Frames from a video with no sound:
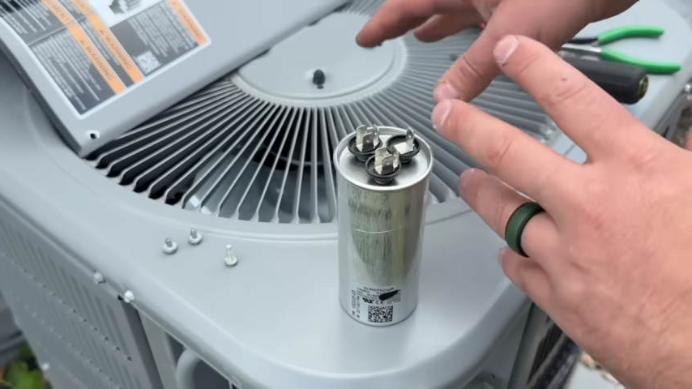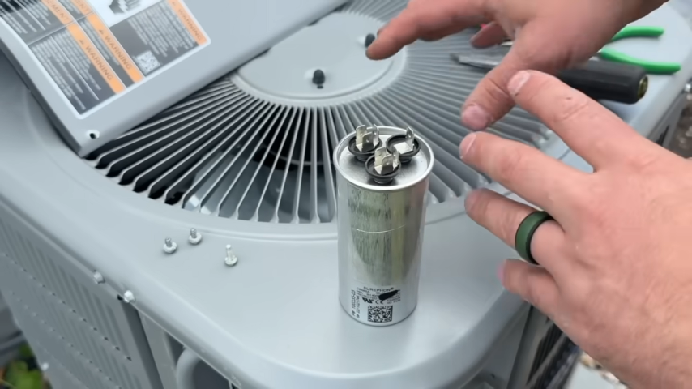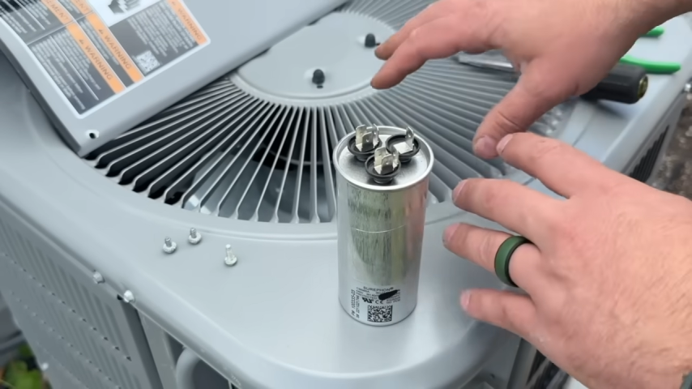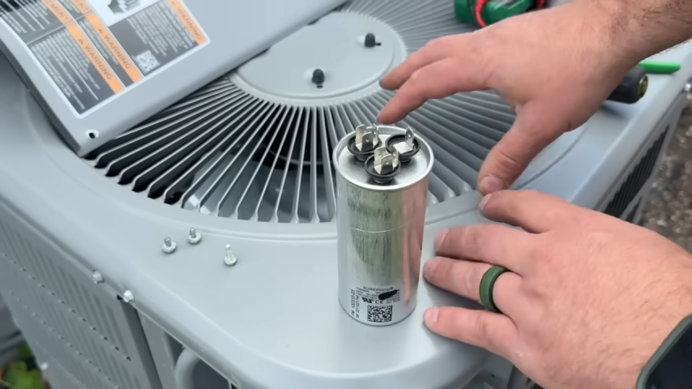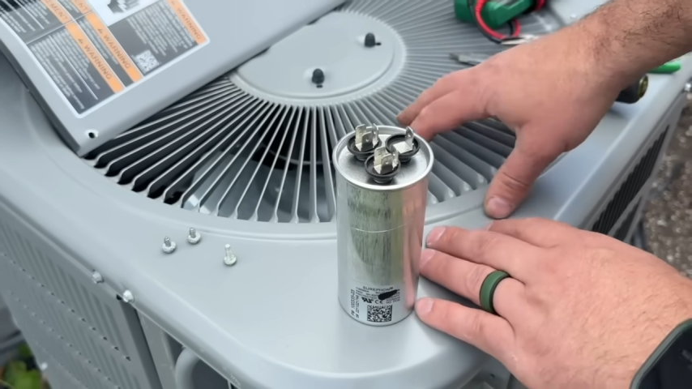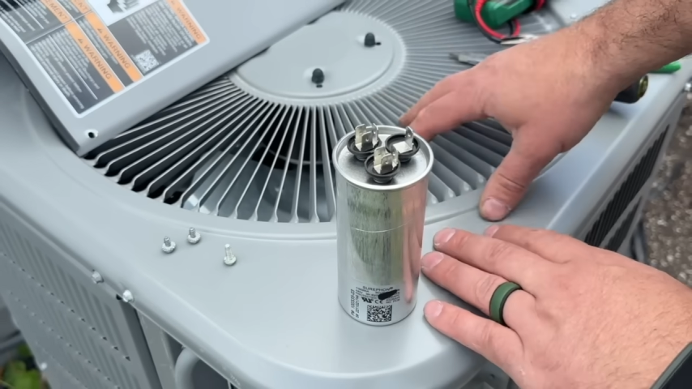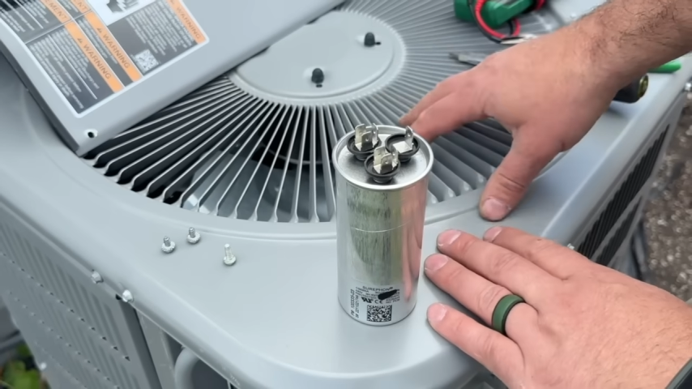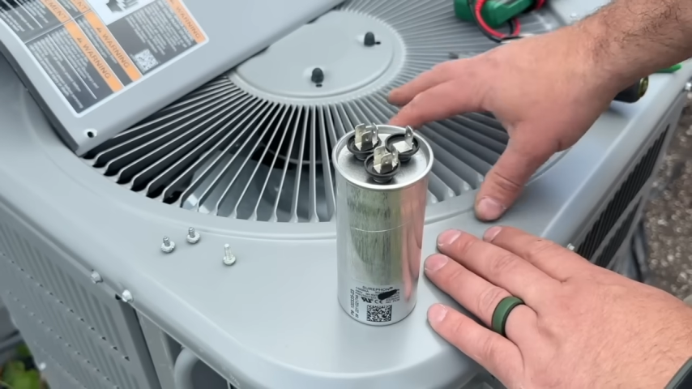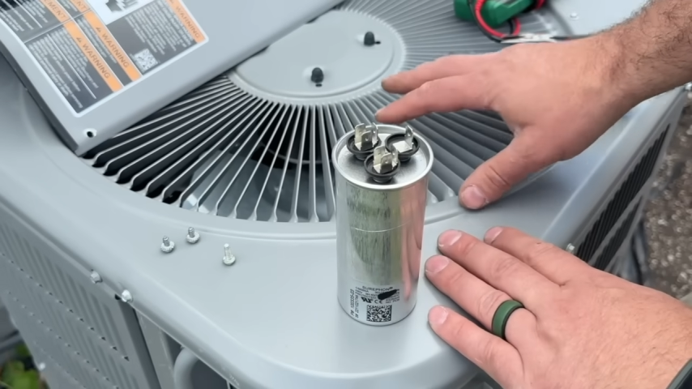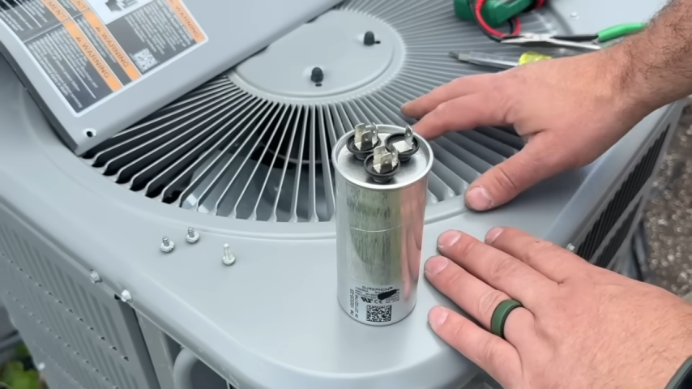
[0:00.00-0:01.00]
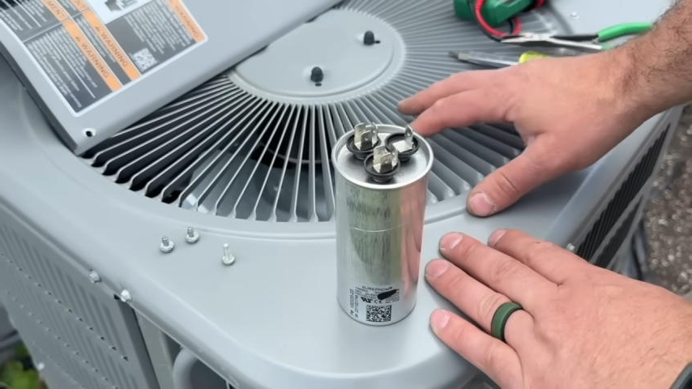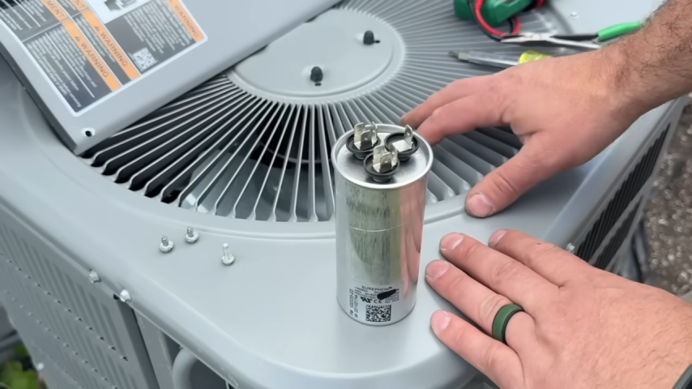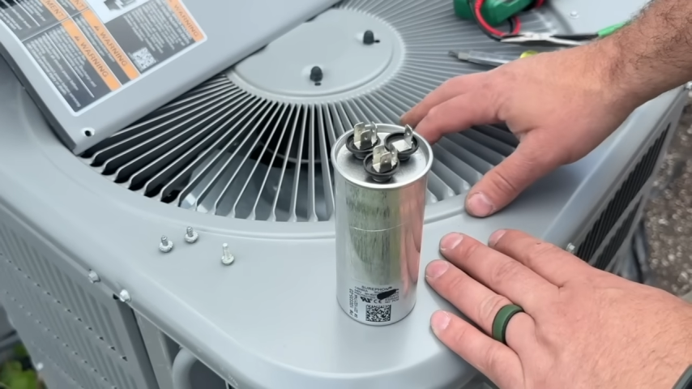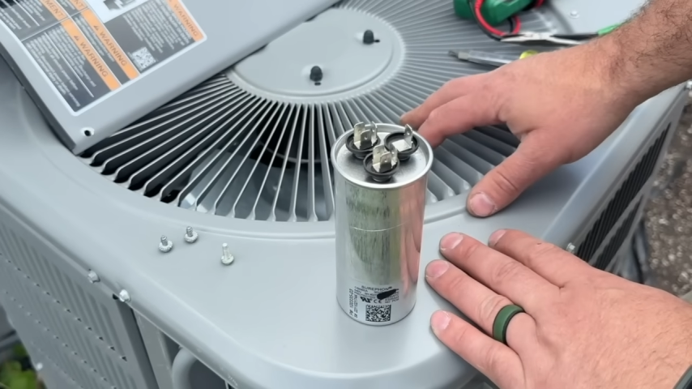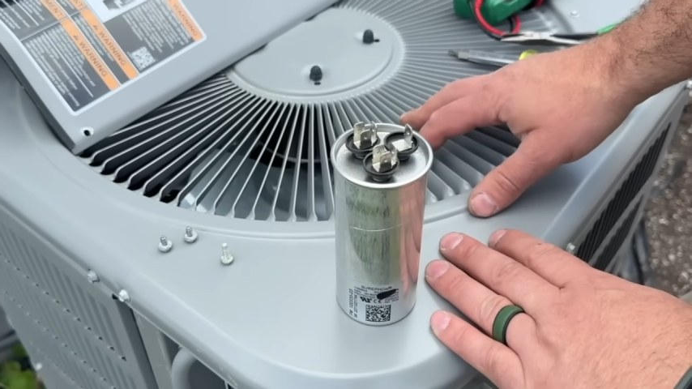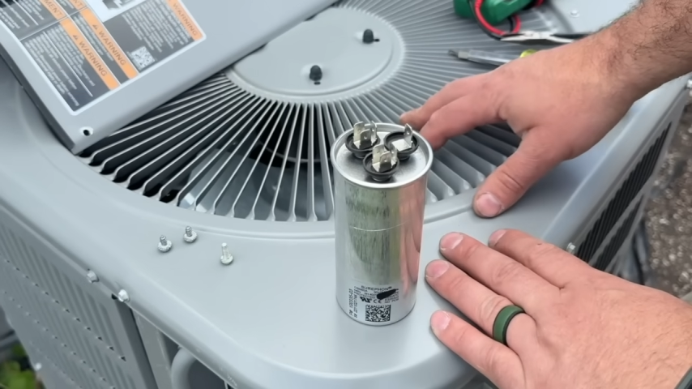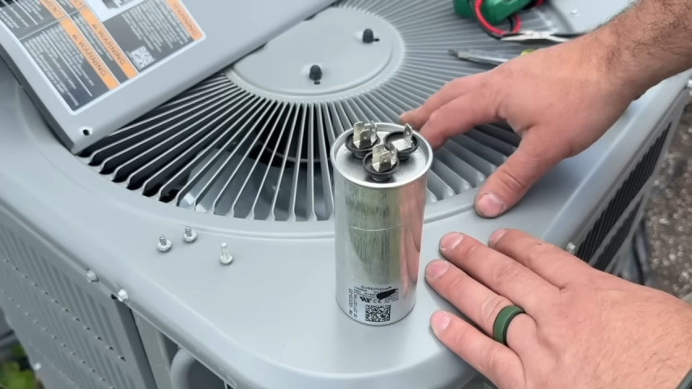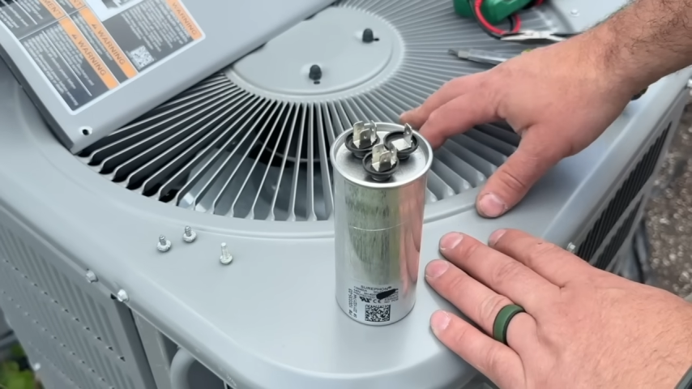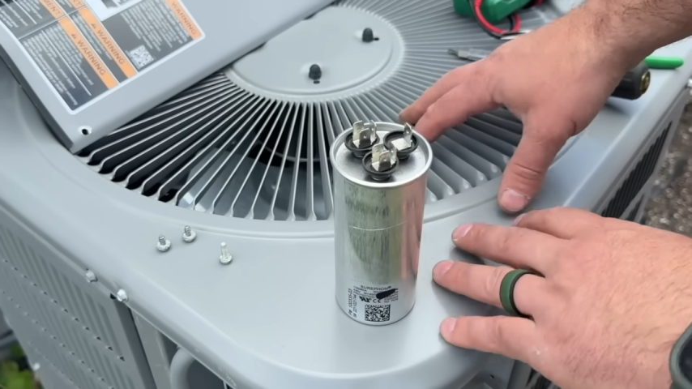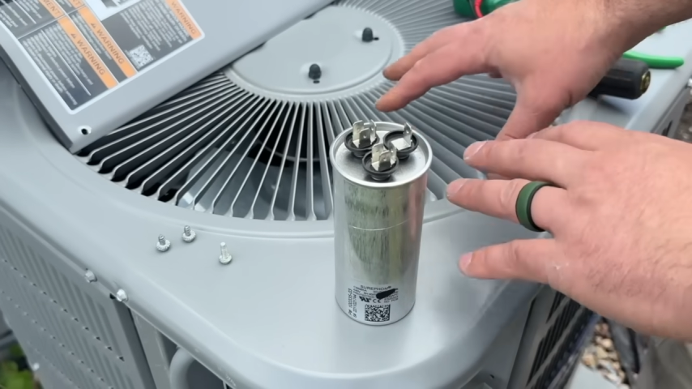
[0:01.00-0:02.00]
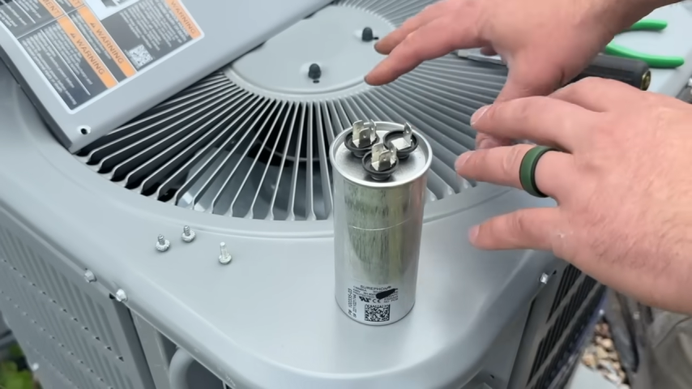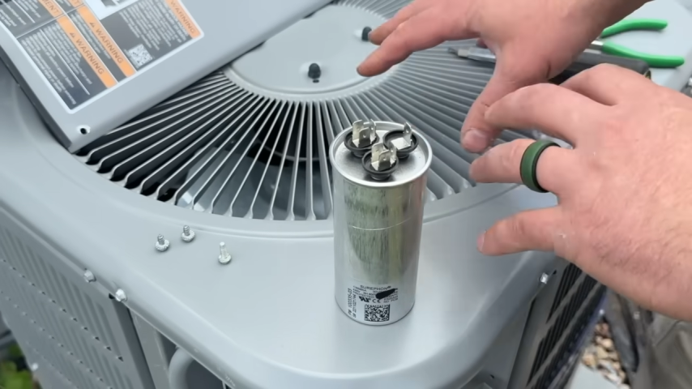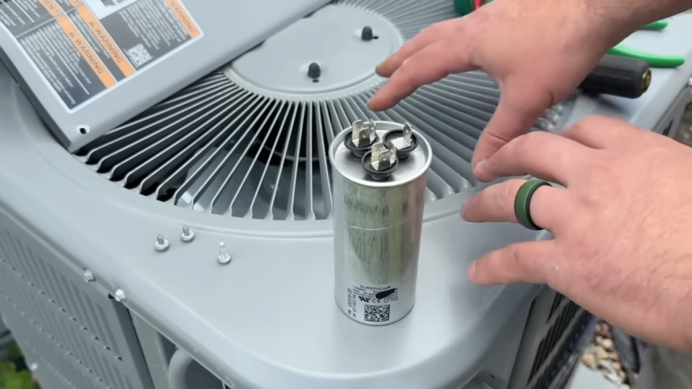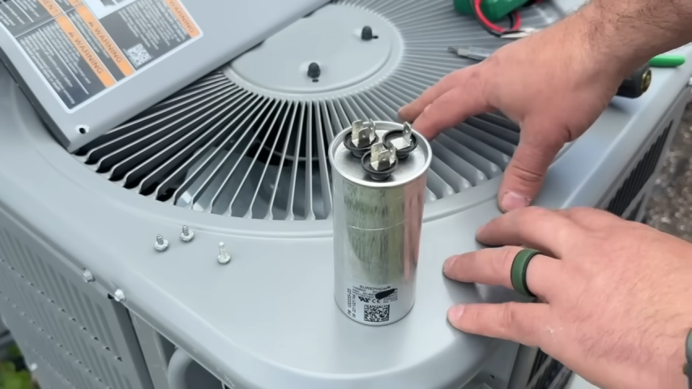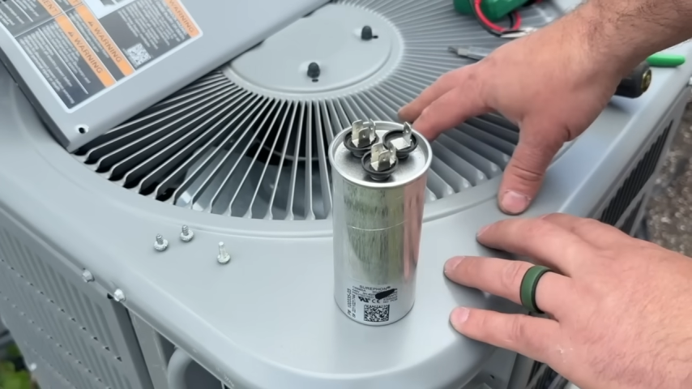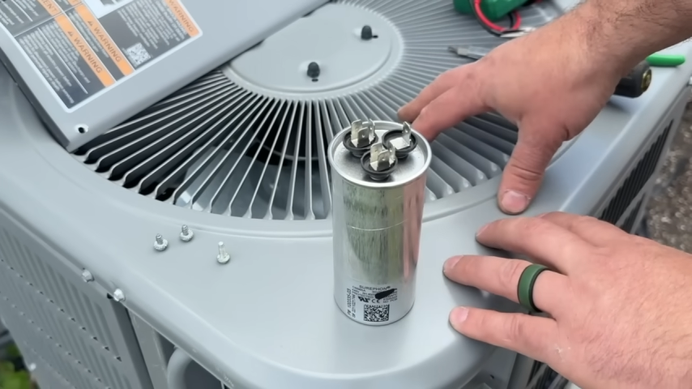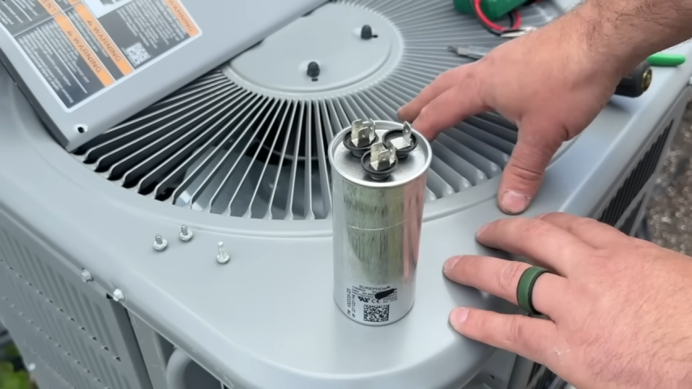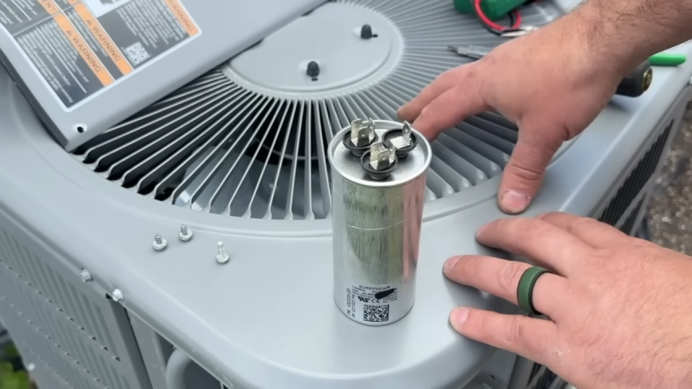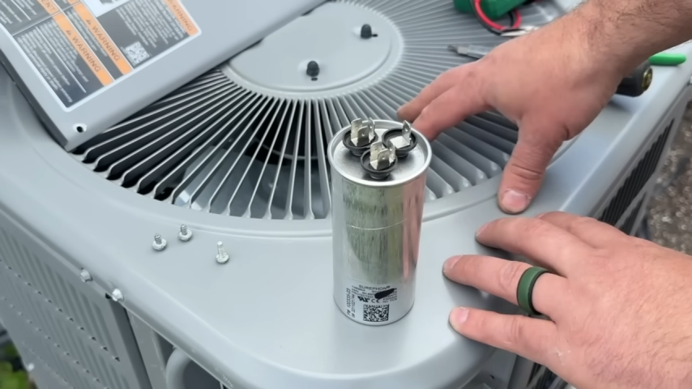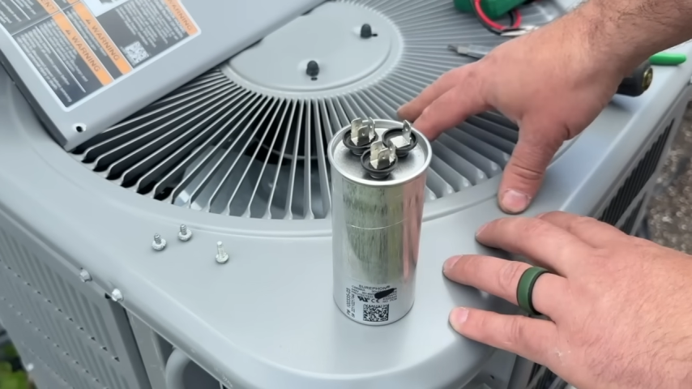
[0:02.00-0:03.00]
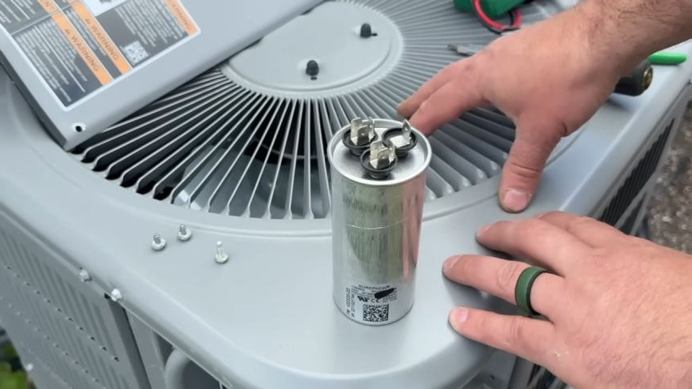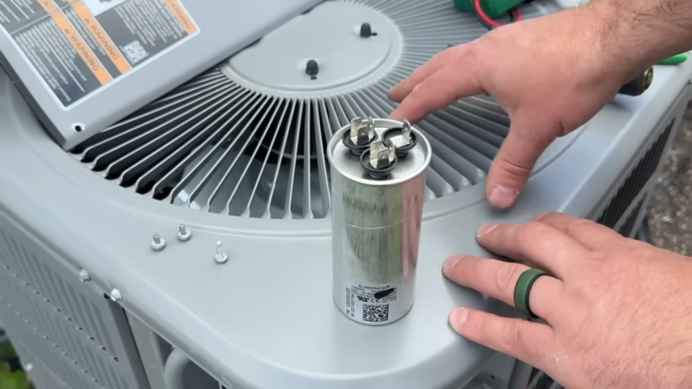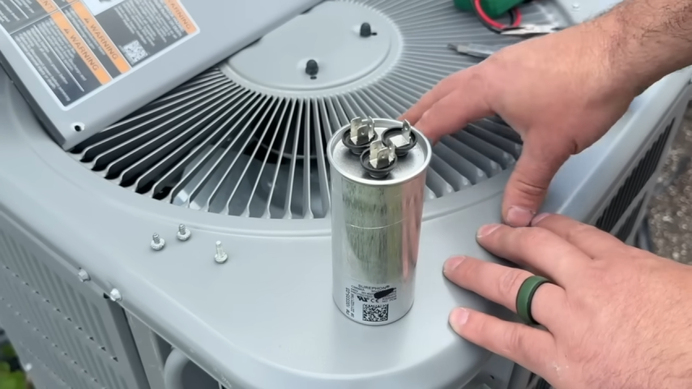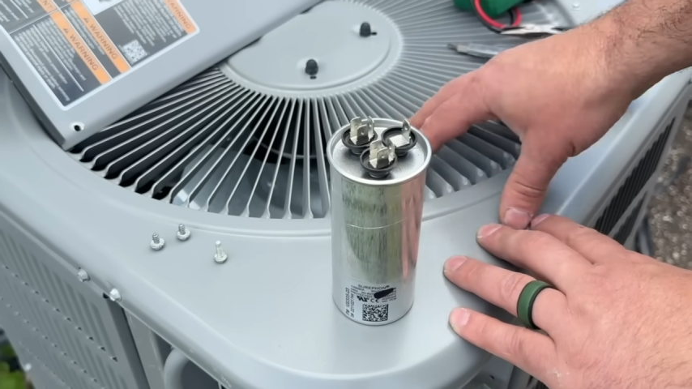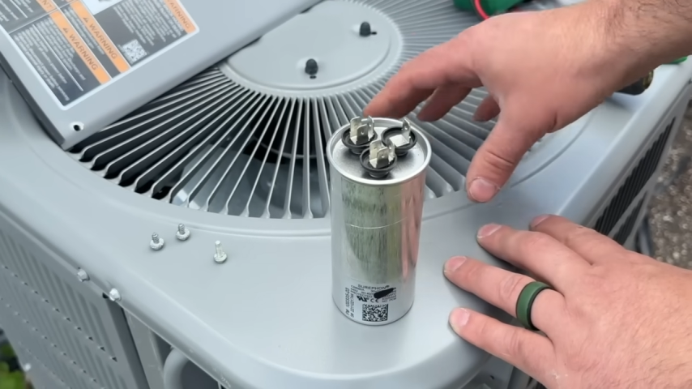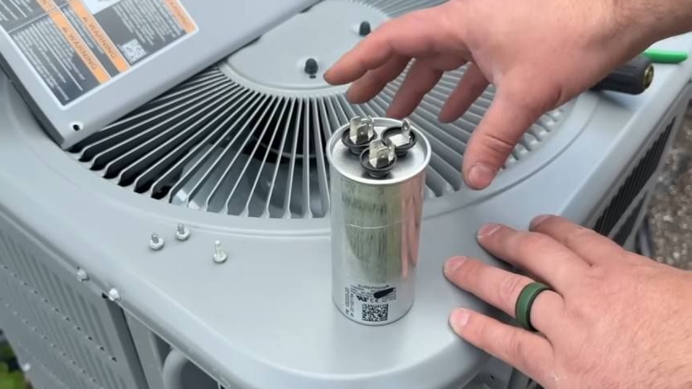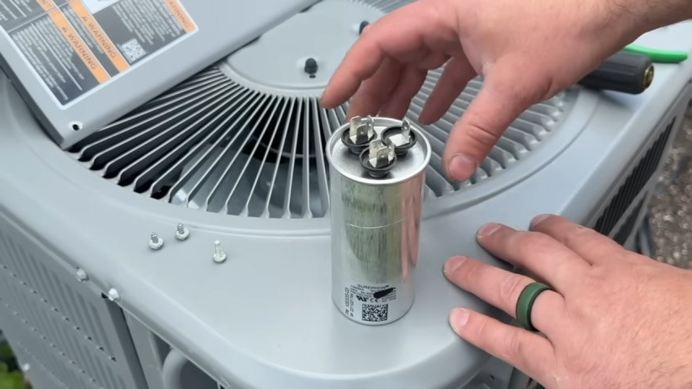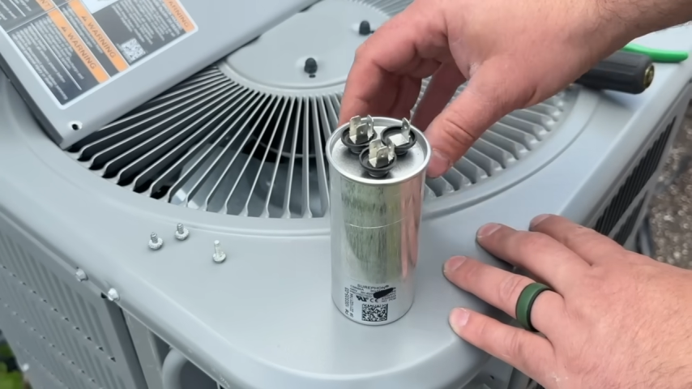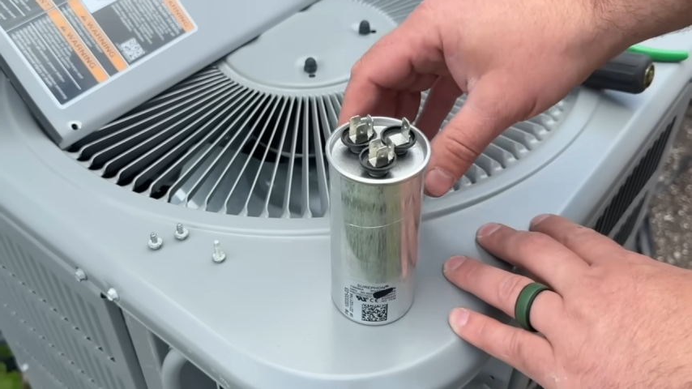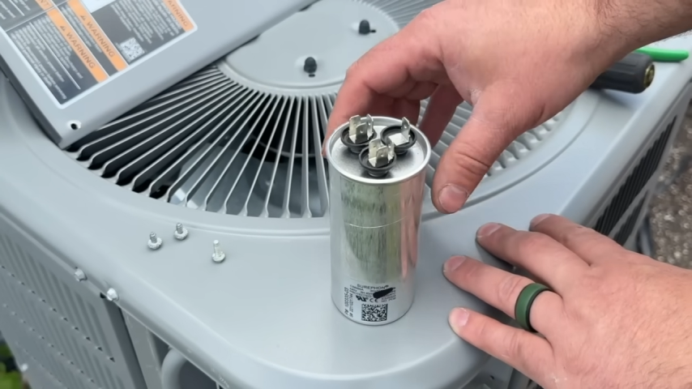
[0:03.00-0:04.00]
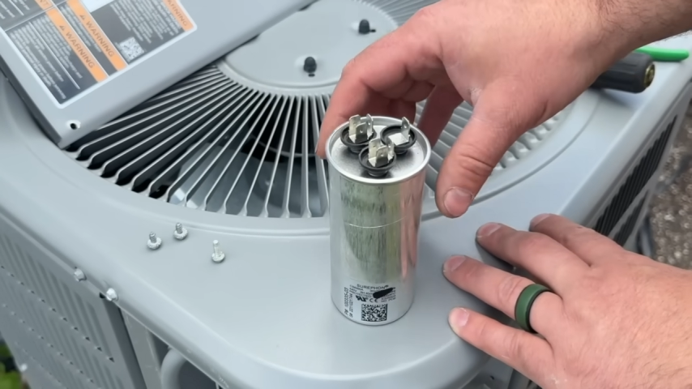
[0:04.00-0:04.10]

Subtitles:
[unreadable: no face in view]